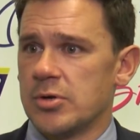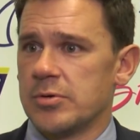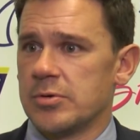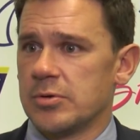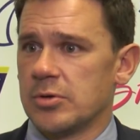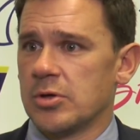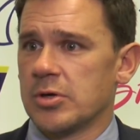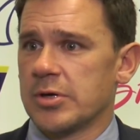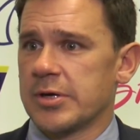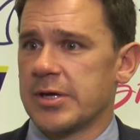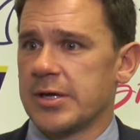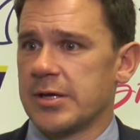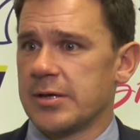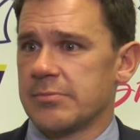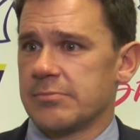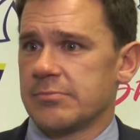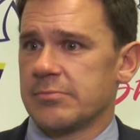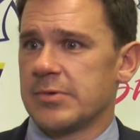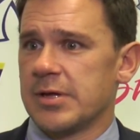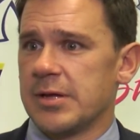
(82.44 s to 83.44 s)
look
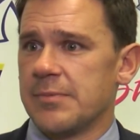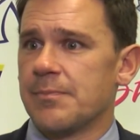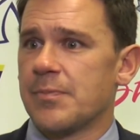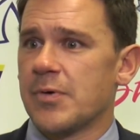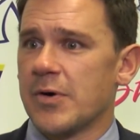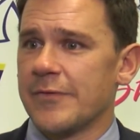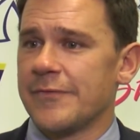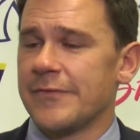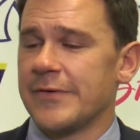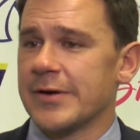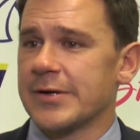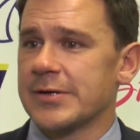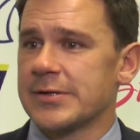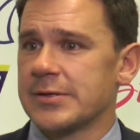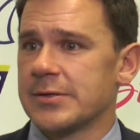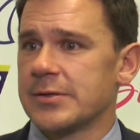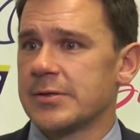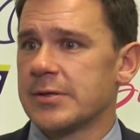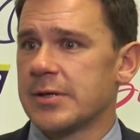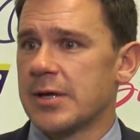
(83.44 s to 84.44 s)
imperfect.
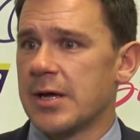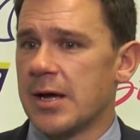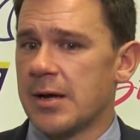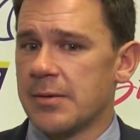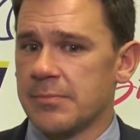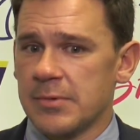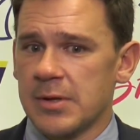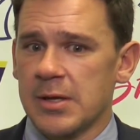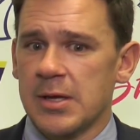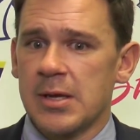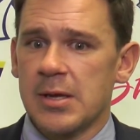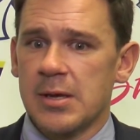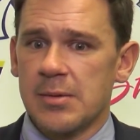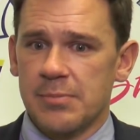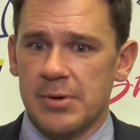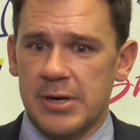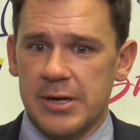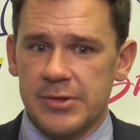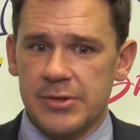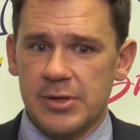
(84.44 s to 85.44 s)

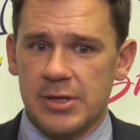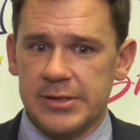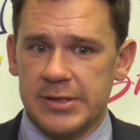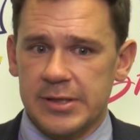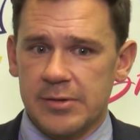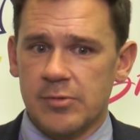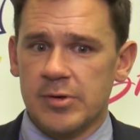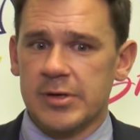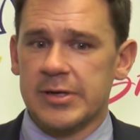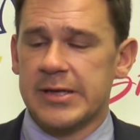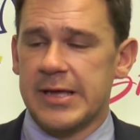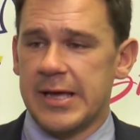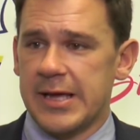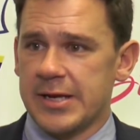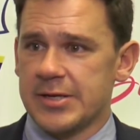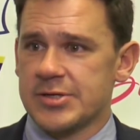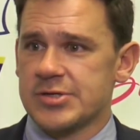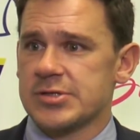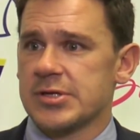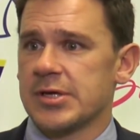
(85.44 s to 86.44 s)
But I thought they were
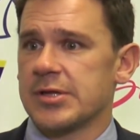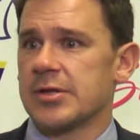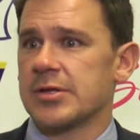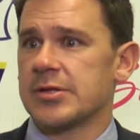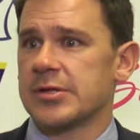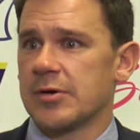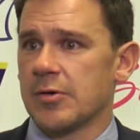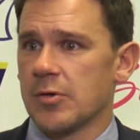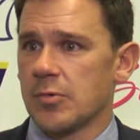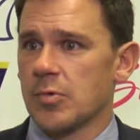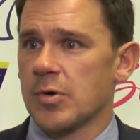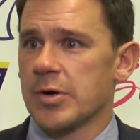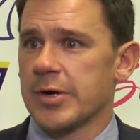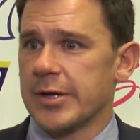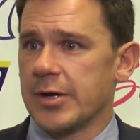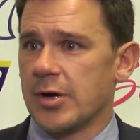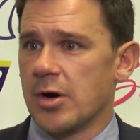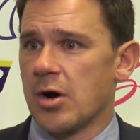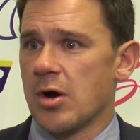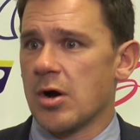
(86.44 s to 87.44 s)
engaged. I thought they were
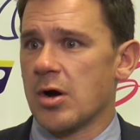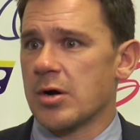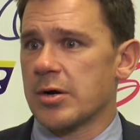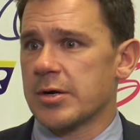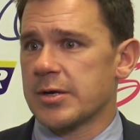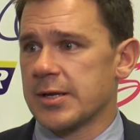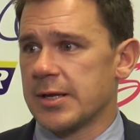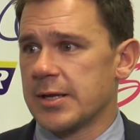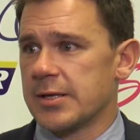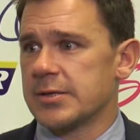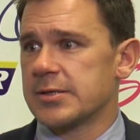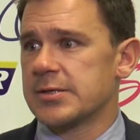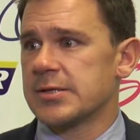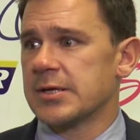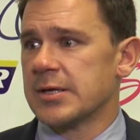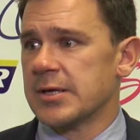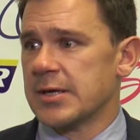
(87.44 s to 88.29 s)
working hard, and